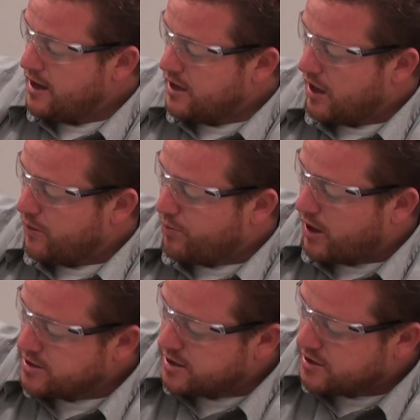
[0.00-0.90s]
Now the
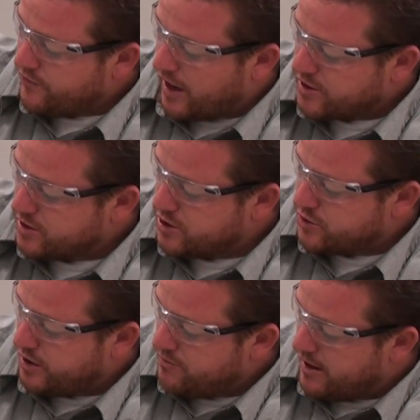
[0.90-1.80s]
process of actually
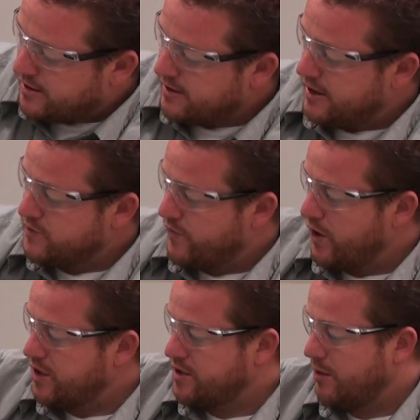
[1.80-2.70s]
treatment is
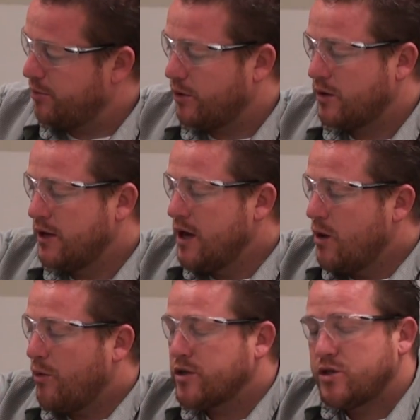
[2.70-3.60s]
very simple.
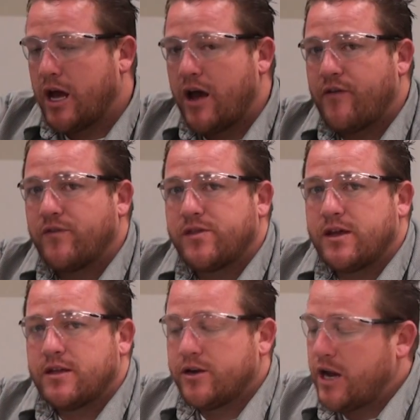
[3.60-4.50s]
Once you have
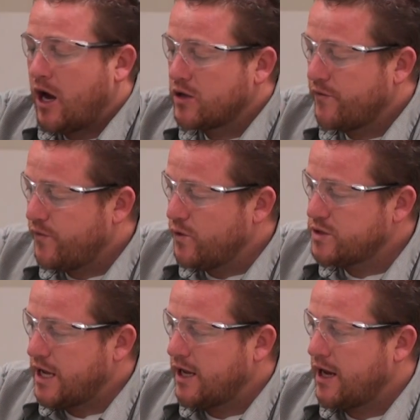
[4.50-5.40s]
everything cleared out, the food's
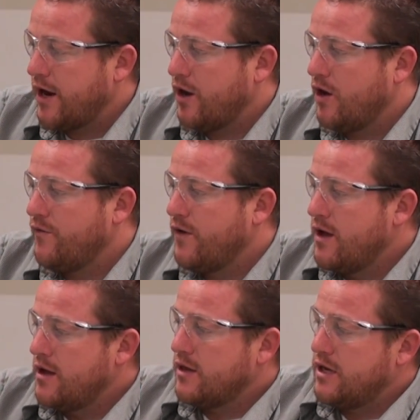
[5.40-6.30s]
taken care of,
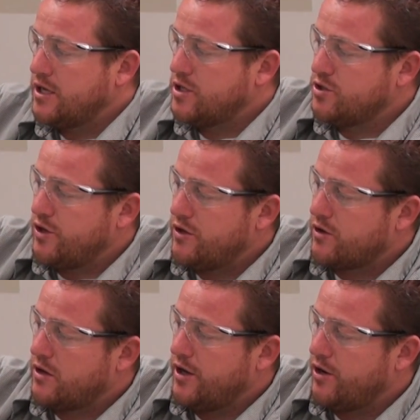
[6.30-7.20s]
the dishes are either
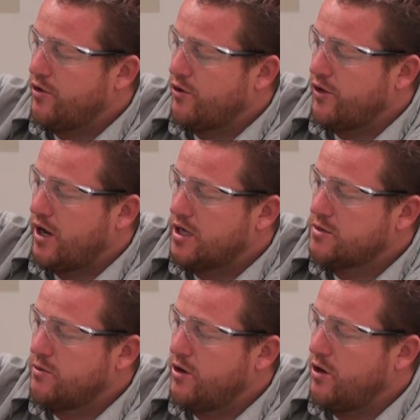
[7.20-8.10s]
cleared or the
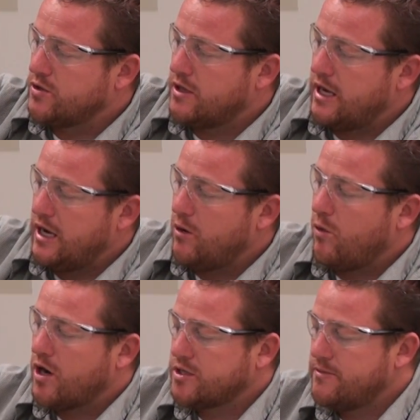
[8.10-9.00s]
customer knows that they need to
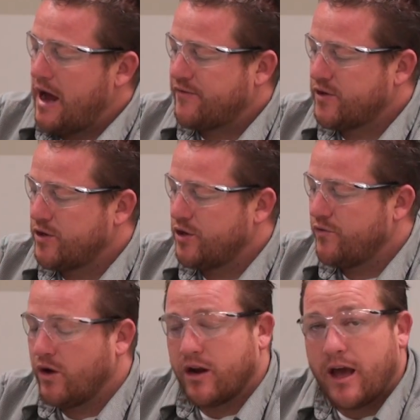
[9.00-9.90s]
wash them after,
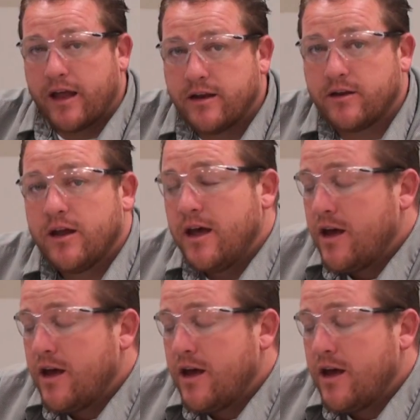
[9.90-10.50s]
you've gone ahead and